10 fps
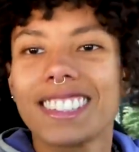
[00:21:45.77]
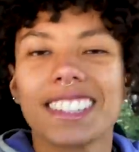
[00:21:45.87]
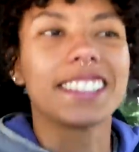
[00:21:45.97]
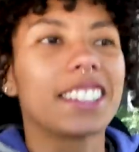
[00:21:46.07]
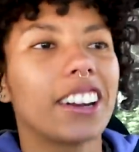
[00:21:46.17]

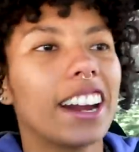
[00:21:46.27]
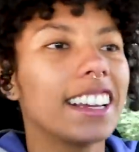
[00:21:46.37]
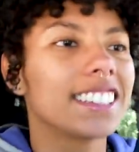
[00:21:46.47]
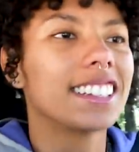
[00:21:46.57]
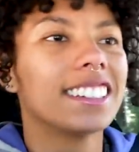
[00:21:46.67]
It's
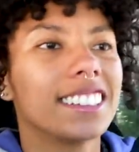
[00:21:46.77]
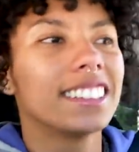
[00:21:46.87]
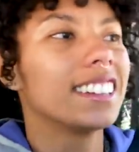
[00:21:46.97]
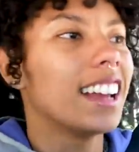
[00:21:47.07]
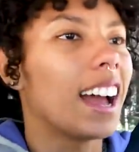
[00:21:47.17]
great.
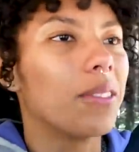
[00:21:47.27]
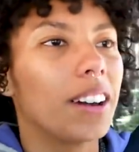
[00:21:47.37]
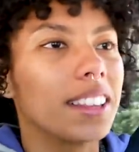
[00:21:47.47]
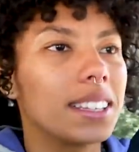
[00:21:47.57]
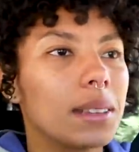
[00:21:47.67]
I
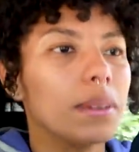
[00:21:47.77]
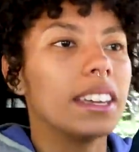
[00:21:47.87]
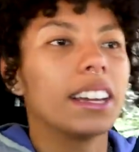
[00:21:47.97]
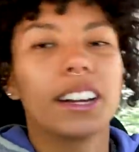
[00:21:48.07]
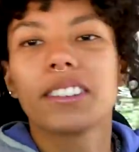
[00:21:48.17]
want this to be
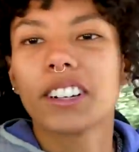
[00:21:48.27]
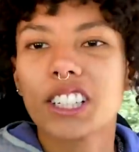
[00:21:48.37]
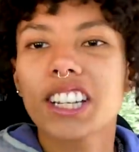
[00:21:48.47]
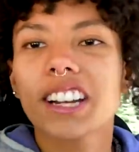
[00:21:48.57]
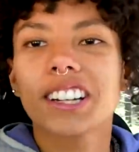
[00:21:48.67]
here for
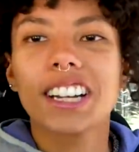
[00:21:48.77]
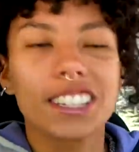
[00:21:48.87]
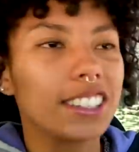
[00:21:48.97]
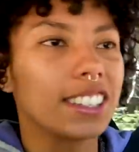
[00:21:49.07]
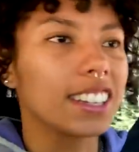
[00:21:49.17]

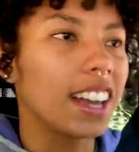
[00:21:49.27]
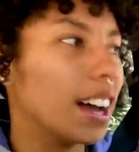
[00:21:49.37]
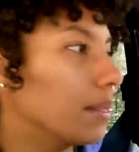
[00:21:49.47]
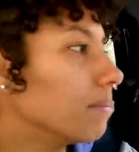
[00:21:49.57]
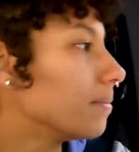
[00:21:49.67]
generations to
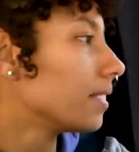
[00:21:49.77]
come.